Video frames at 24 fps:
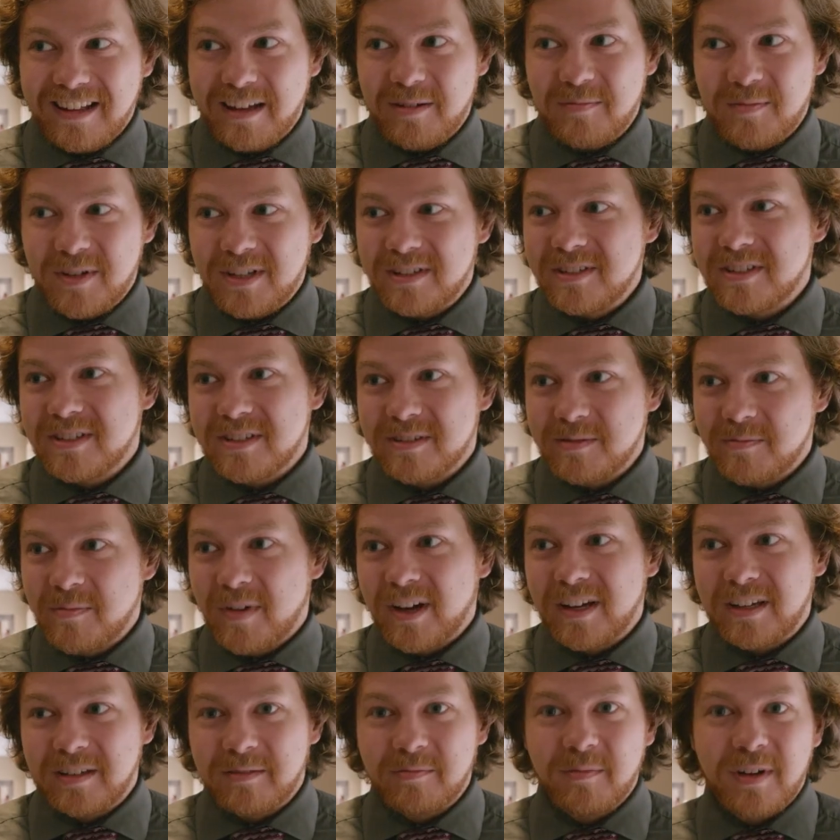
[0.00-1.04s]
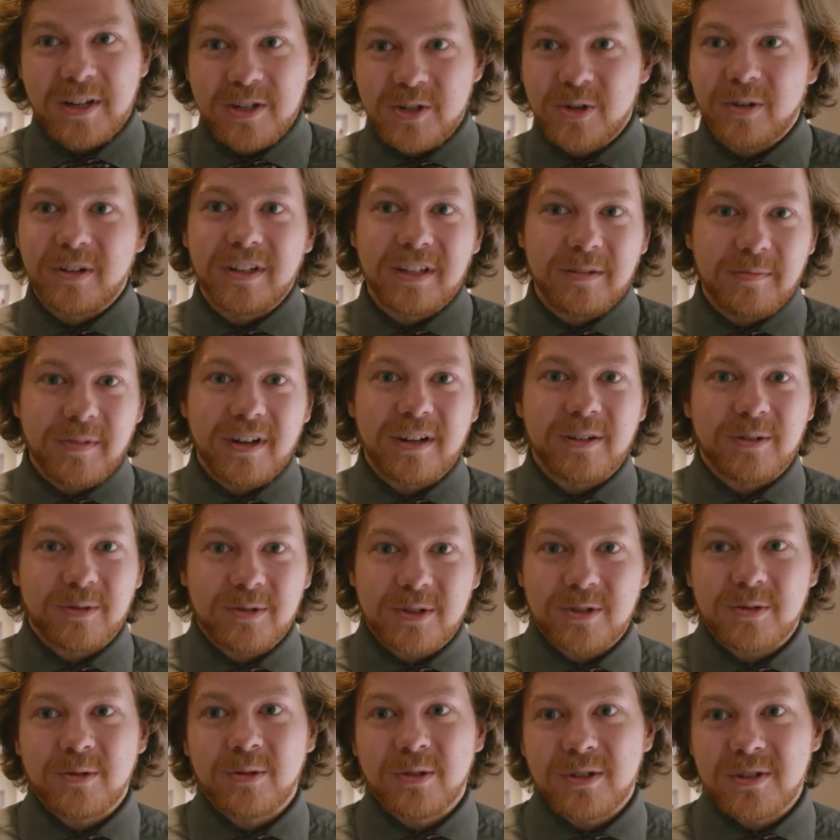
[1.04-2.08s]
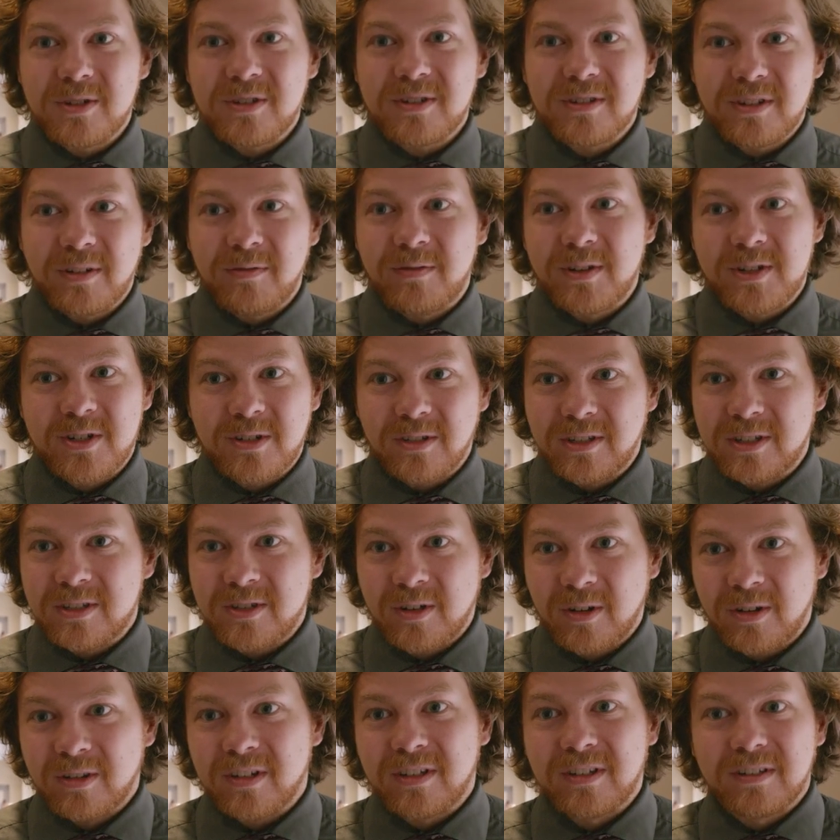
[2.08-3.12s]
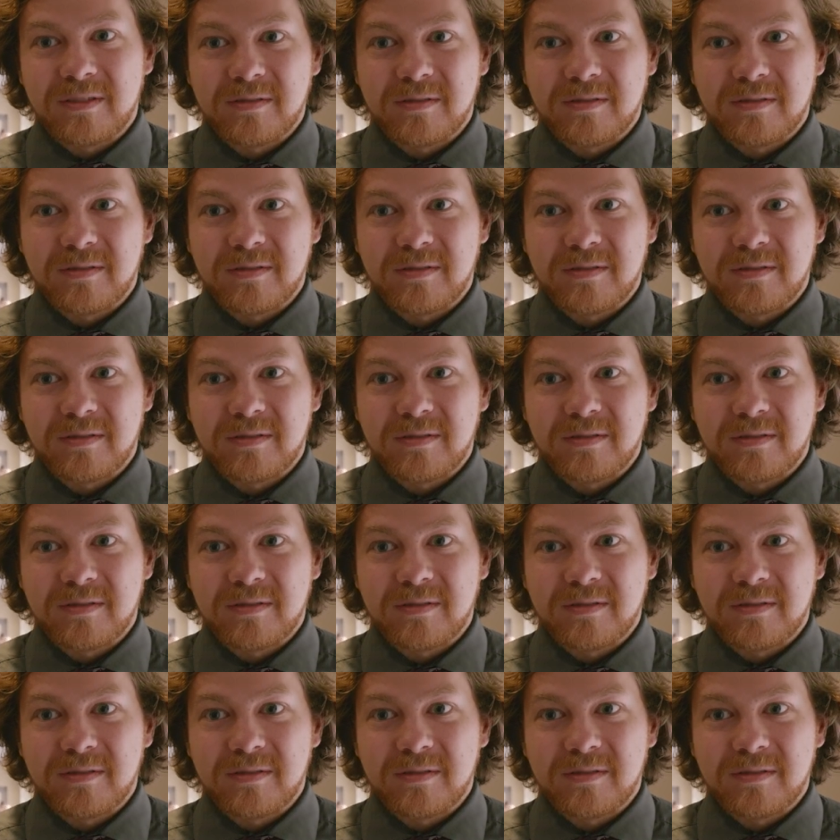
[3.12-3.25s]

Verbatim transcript: That means my, my journey in medical school is officially starting.